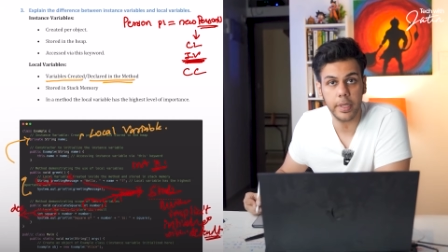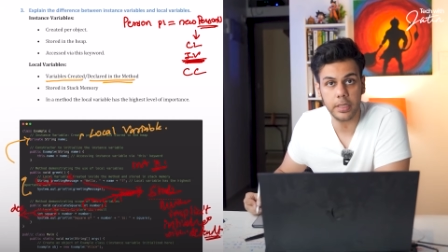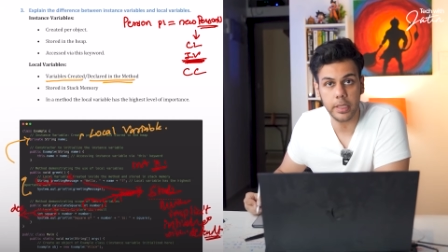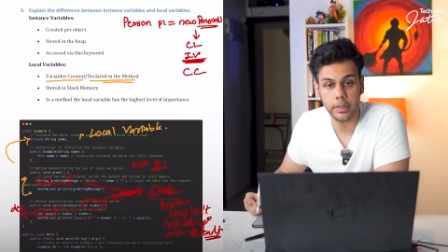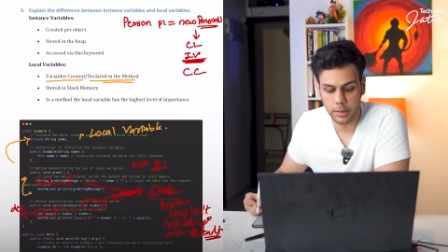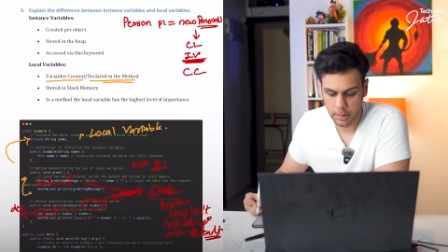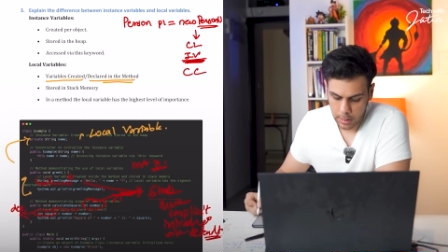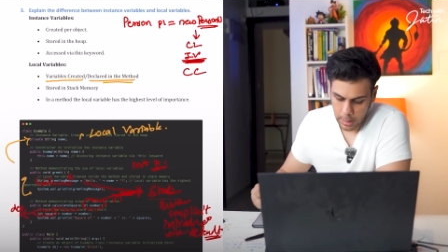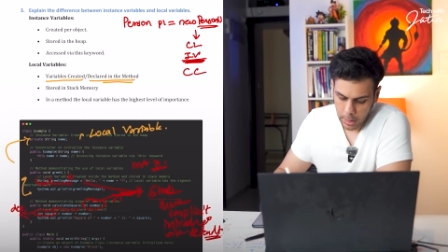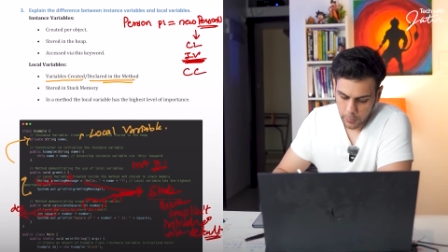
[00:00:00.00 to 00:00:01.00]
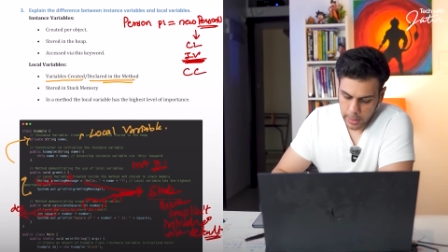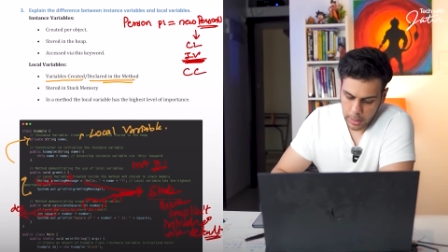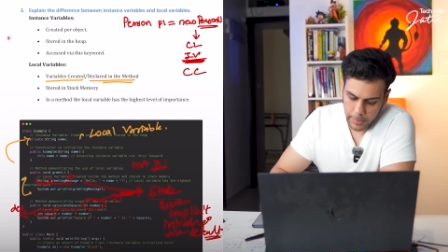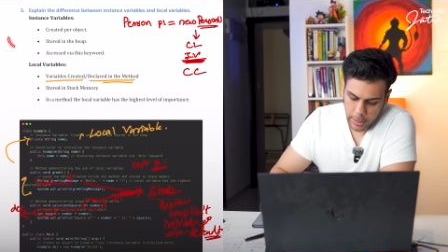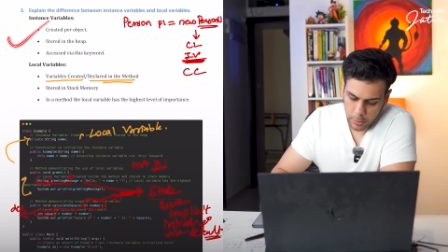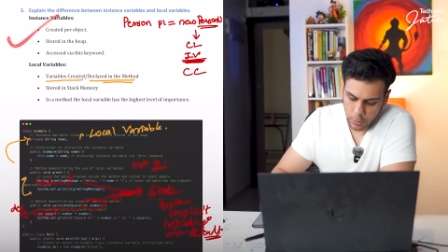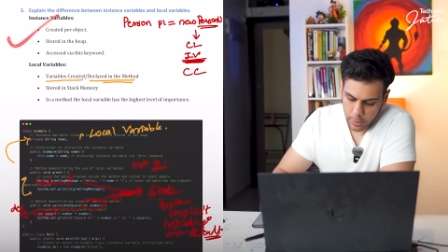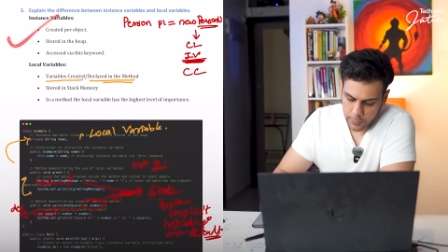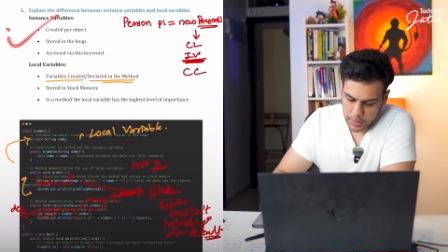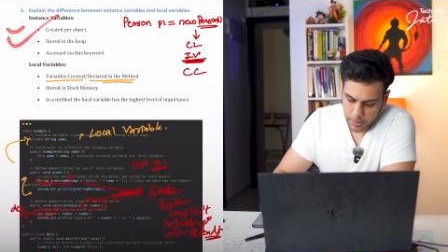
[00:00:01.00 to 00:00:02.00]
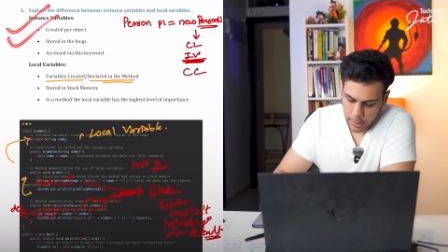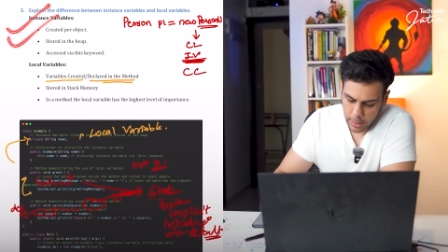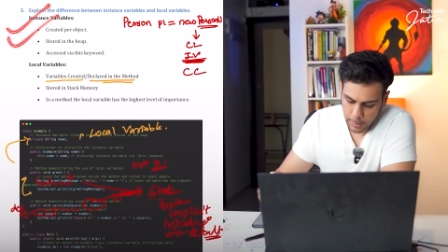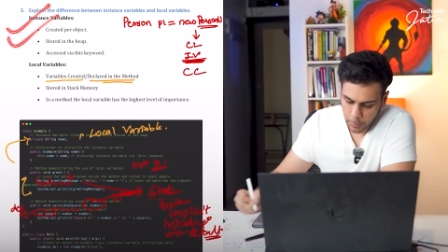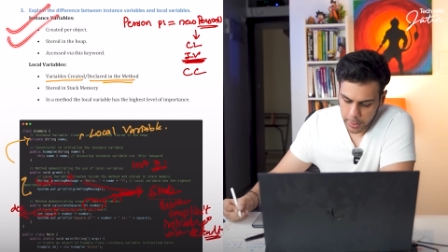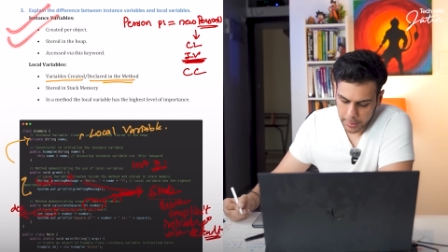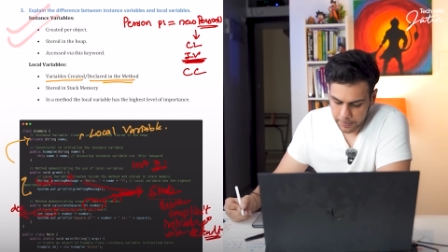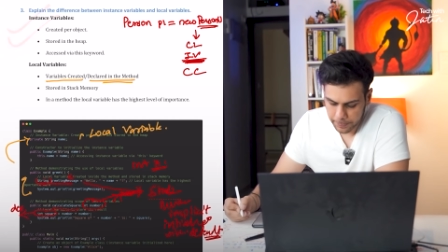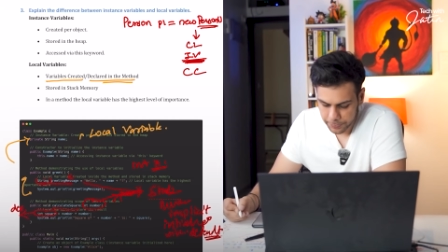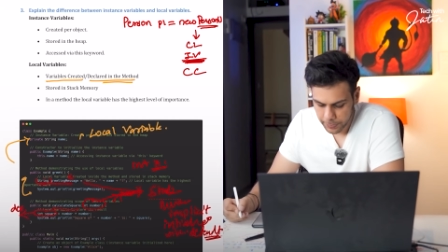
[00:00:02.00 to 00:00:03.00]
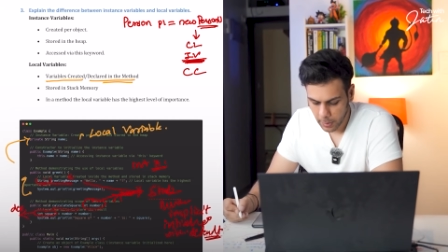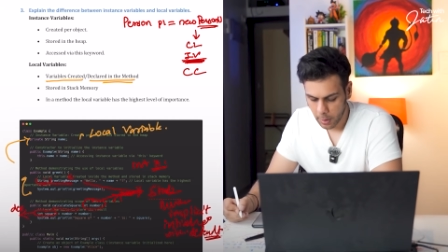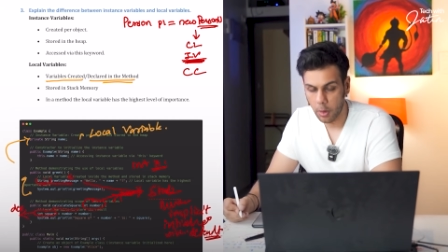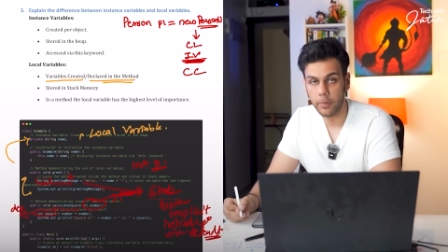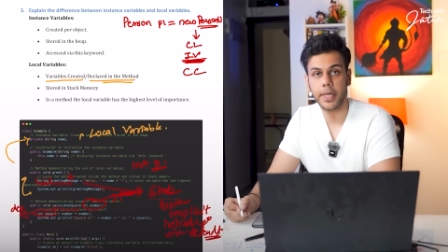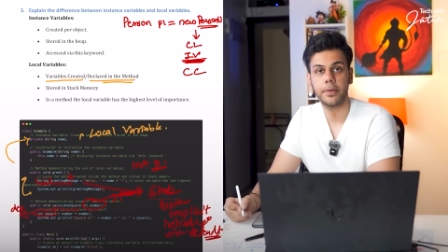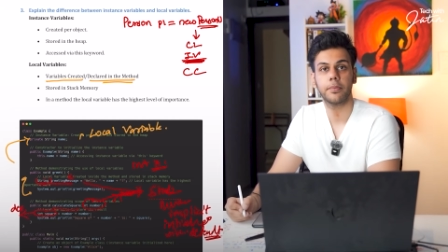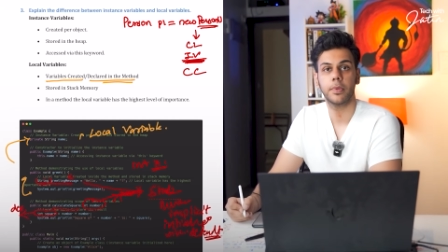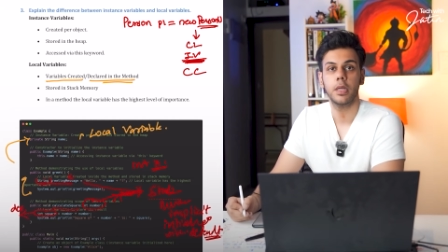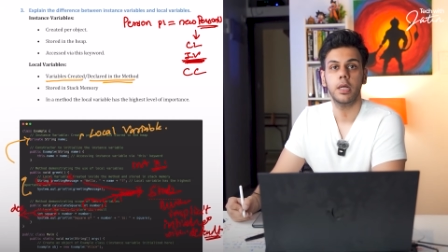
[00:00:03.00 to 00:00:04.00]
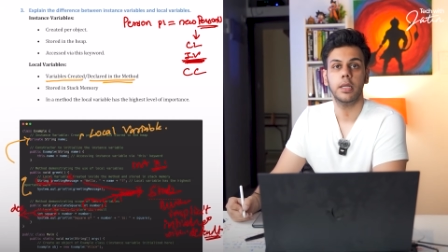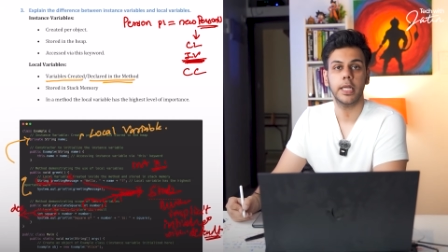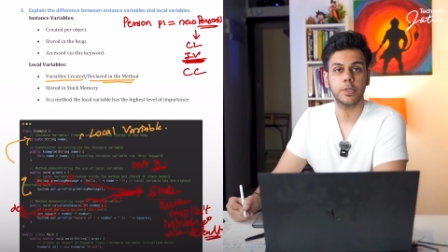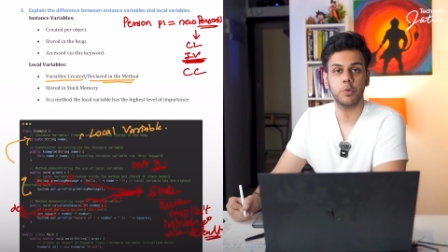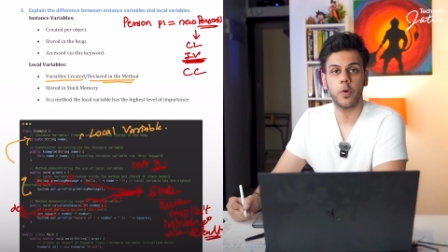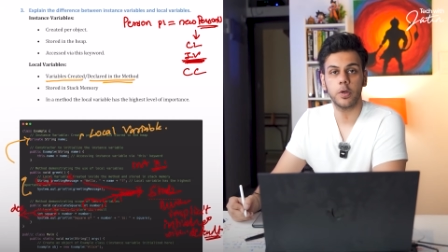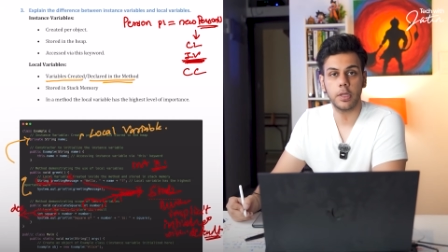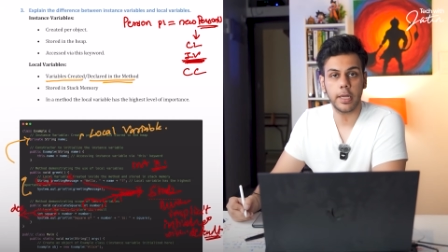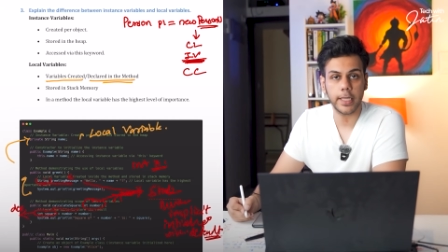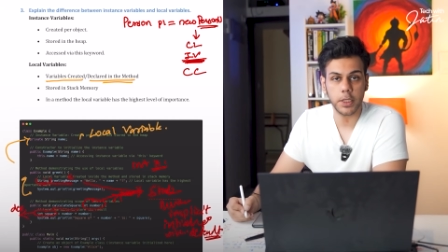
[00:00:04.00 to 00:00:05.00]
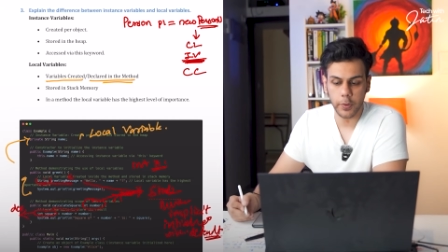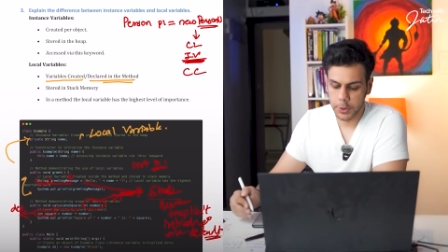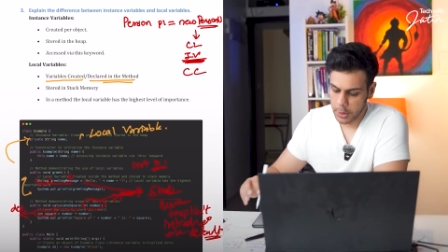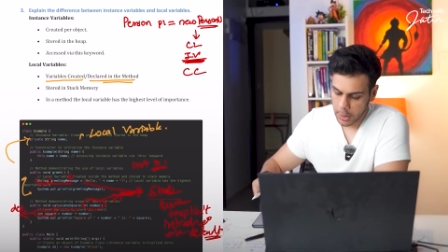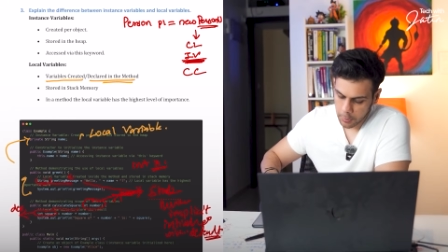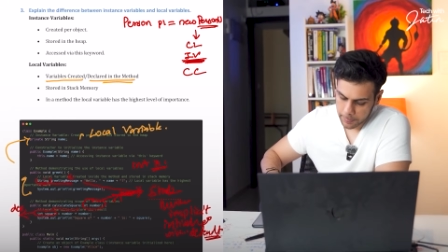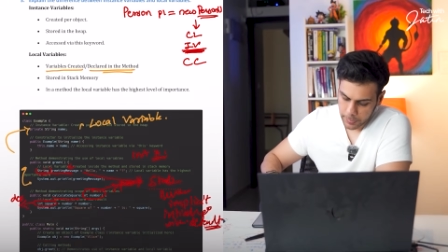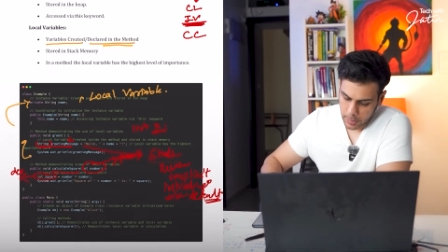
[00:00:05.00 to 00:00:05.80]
Make sense? Quickly make a note of this particular point. All right. Let's move on to the next question now.